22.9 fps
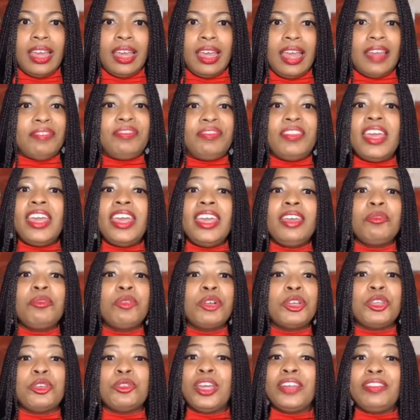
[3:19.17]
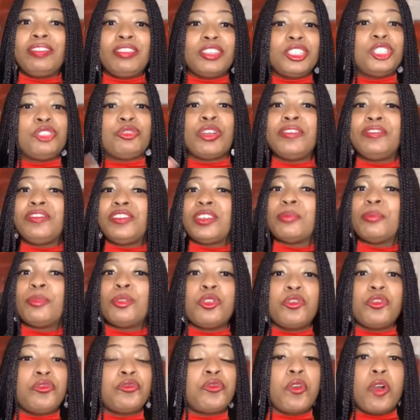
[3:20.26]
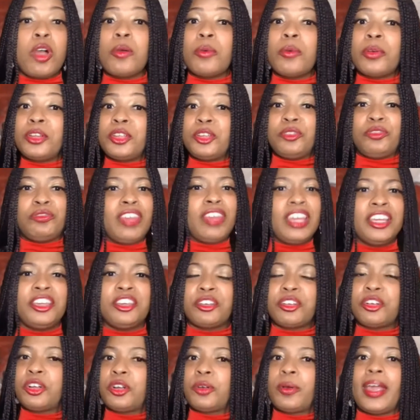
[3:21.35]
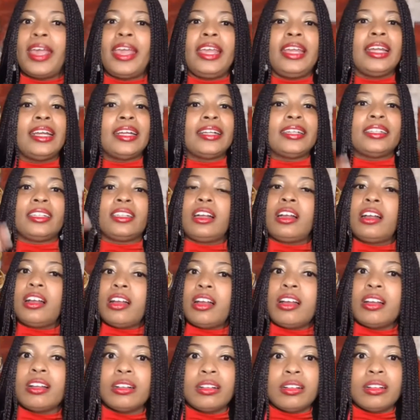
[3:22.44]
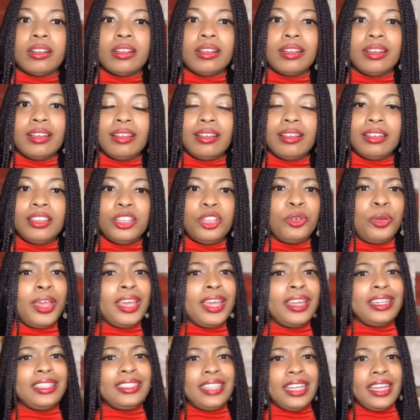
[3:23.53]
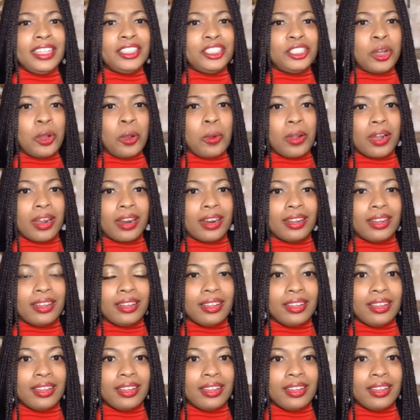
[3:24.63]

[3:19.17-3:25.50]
And then when you get the strength to move forward, you think you're great, er, you hit a detour.